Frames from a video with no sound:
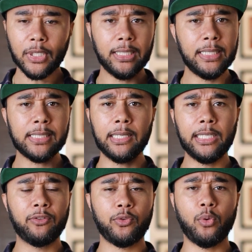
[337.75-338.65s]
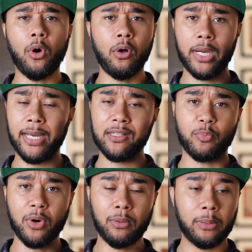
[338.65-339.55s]
This can lead to all kinds
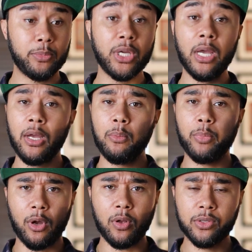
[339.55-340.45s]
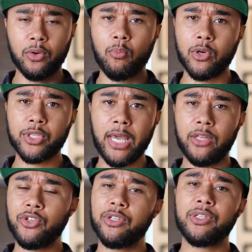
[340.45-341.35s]
of problems, but also most
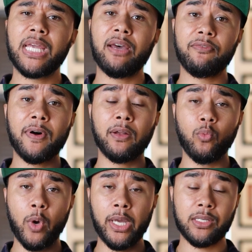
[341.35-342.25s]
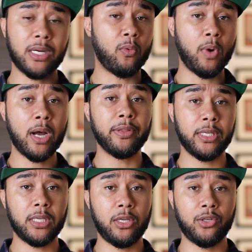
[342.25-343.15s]
engines have found ways around
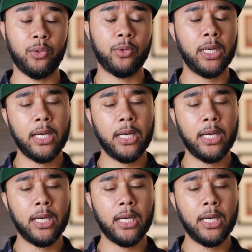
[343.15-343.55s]
this issue.